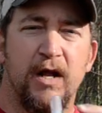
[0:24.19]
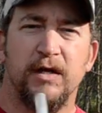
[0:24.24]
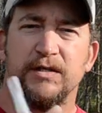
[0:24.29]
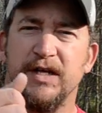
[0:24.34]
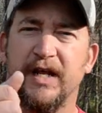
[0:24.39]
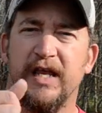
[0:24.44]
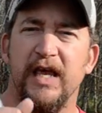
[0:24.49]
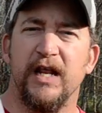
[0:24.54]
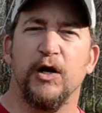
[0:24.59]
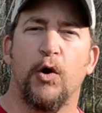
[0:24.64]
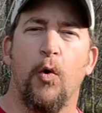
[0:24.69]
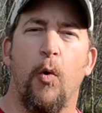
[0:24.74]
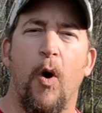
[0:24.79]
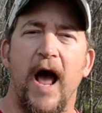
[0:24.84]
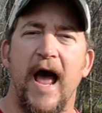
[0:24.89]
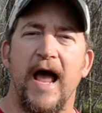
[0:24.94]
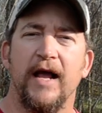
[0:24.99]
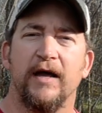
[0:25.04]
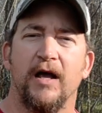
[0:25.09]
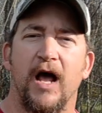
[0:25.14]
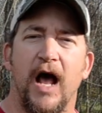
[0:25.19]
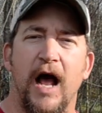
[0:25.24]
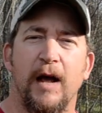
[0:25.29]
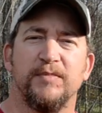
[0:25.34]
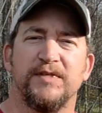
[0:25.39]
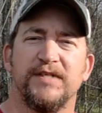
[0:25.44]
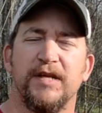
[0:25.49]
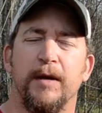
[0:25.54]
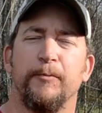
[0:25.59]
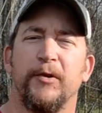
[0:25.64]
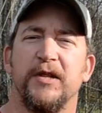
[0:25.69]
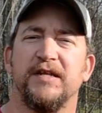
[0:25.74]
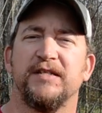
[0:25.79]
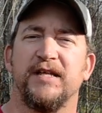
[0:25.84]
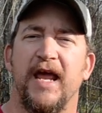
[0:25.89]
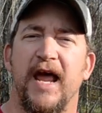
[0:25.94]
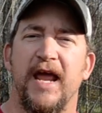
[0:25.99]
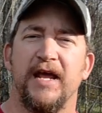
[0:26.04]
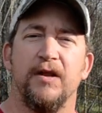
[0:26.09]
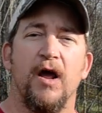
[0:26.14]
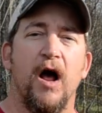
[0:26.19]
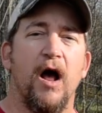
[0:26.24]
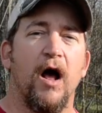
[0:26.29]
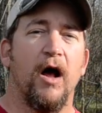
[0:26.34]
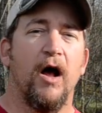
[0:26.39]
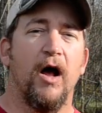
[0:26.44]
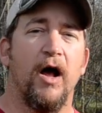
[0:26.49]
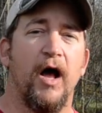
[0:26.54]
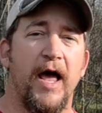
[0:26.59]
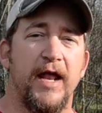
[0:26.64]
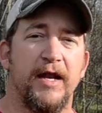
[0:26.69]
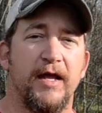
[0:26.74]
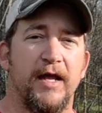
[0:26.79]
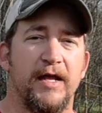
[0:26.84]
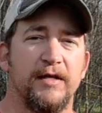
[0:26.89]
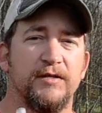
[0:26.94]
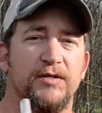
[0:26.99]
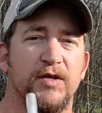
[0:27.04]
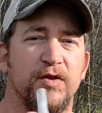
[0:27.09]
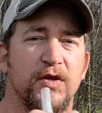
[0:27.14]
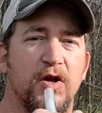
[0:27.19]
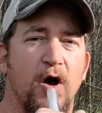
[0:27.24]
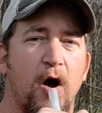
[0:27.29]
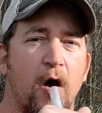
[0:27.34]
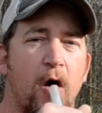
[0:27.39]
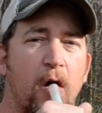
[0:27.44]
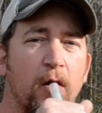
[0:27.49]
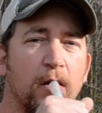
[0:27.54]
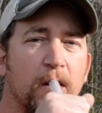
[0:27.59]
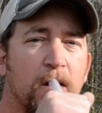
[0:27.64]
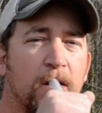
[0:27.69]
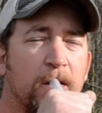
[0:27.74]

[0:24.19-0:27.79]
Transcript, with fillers: To get a quack, I'm simply saying "hut" into the call.